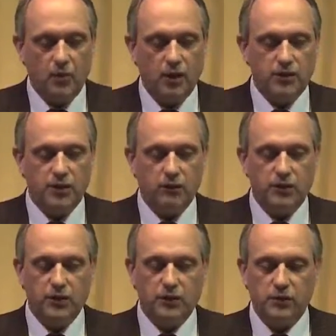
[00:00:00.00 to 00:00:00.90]
while I shall
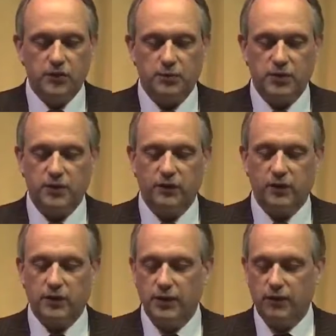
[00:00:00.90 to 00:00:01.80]
return to the
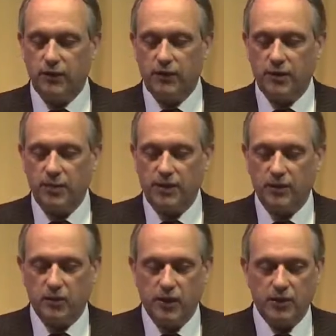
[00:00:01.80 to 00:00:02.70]
specific
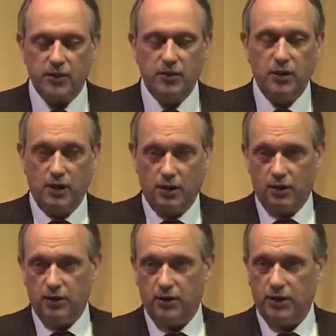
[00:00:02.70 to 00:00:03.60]
Illyrian-Albanian connection
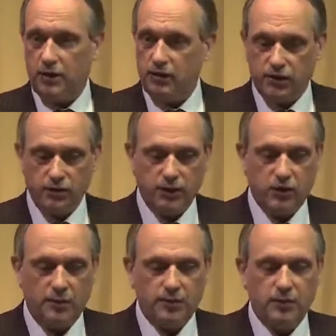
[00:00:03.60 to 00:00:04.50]
under the ensuing
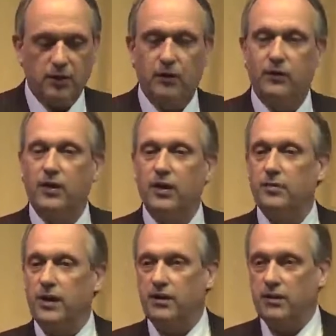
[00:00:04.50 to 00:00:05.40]
chapter of
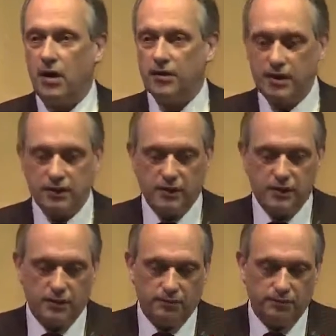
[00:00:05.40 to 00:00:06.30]
Albanian
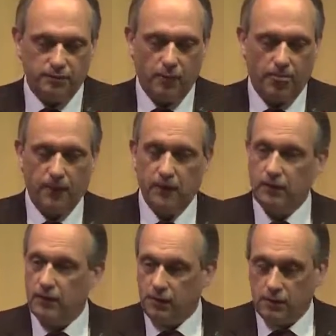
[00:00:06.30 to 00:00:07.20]
identity.
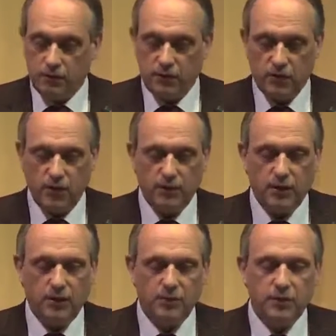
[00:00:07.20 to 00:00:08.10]
Mr. Chairman,
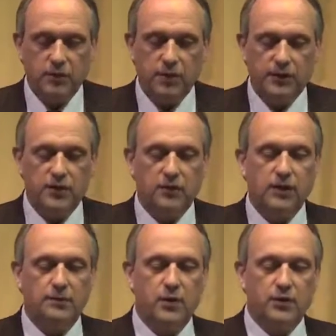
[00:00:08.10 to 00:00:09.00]
allow me to commence here
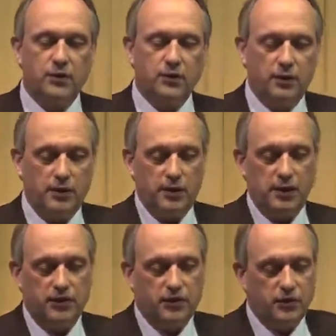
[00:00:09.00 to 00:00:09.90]
at the point in
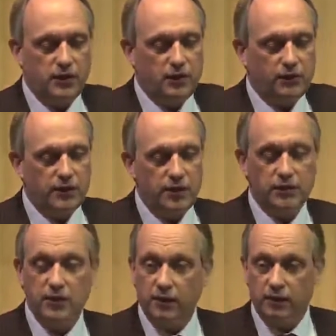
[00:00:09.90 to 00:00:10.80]
history of the
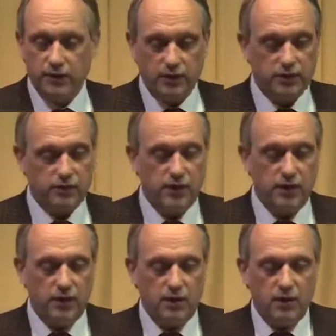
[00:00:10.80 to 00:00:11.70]
19th century,